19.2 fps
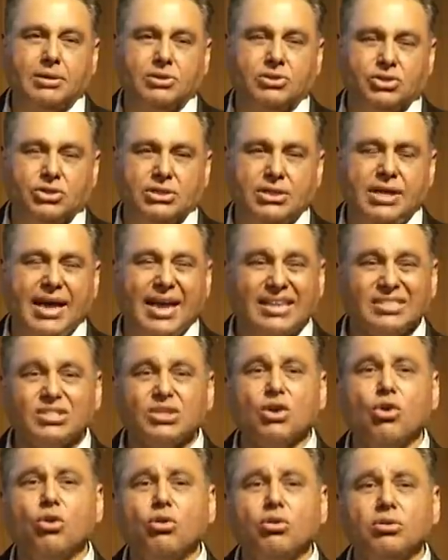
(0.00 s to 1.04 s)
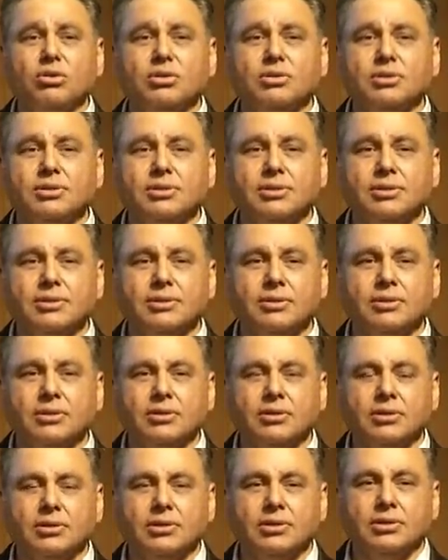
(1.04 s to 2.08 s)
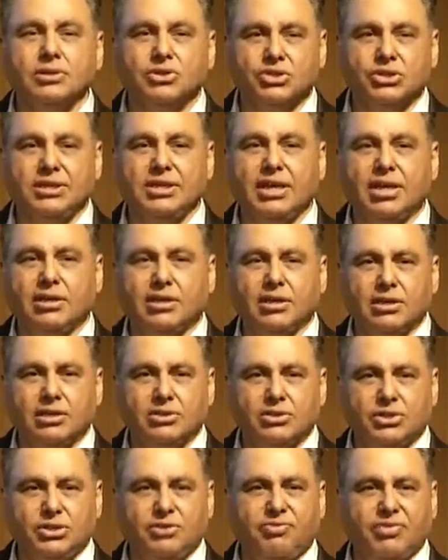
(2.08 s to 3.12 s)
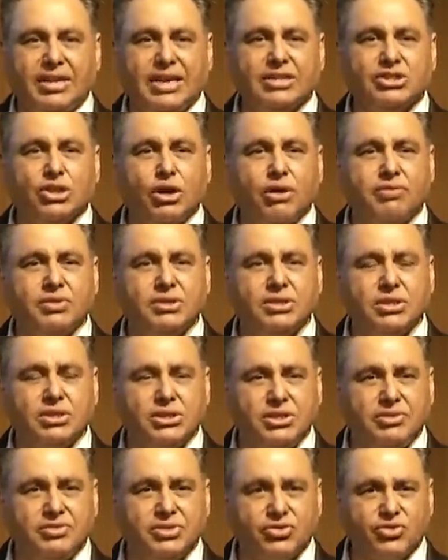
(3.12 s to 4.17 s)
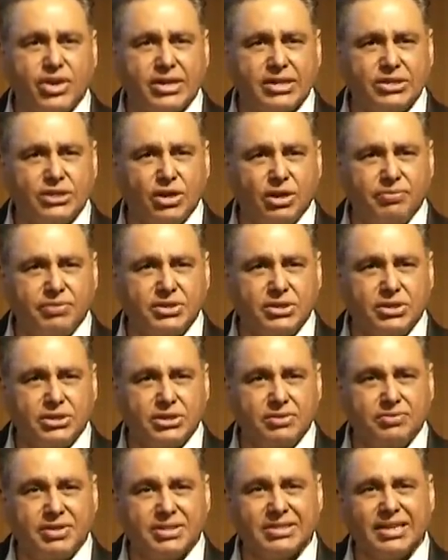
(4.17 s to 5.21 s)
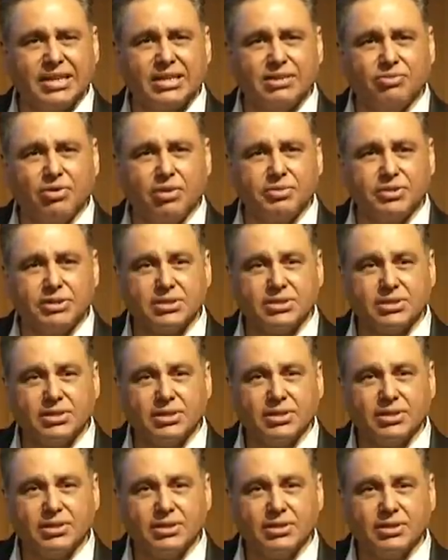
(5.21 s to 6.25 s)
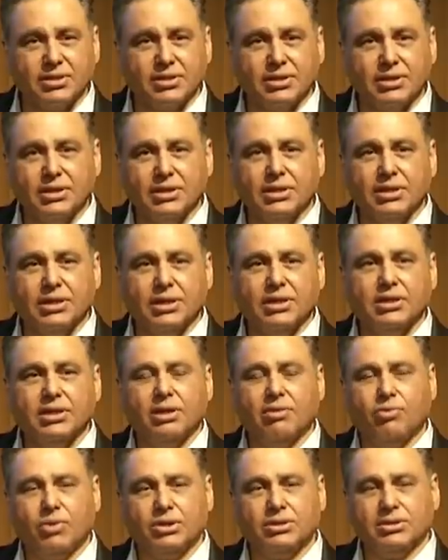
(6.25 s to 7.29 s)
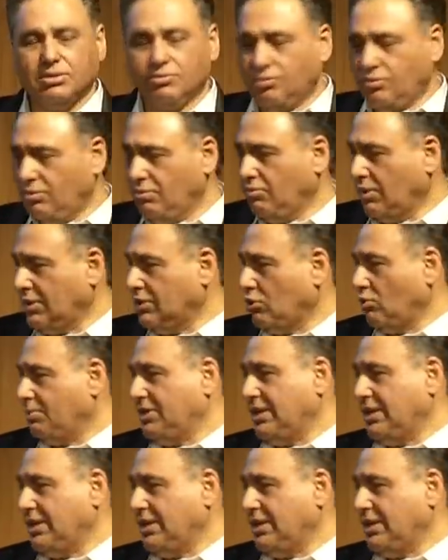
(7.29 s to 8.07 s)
CSO? CFO. Chief Financial Officer, Chief Strategy Officer, Chief Executive Officer. Finance. Yeah, what's the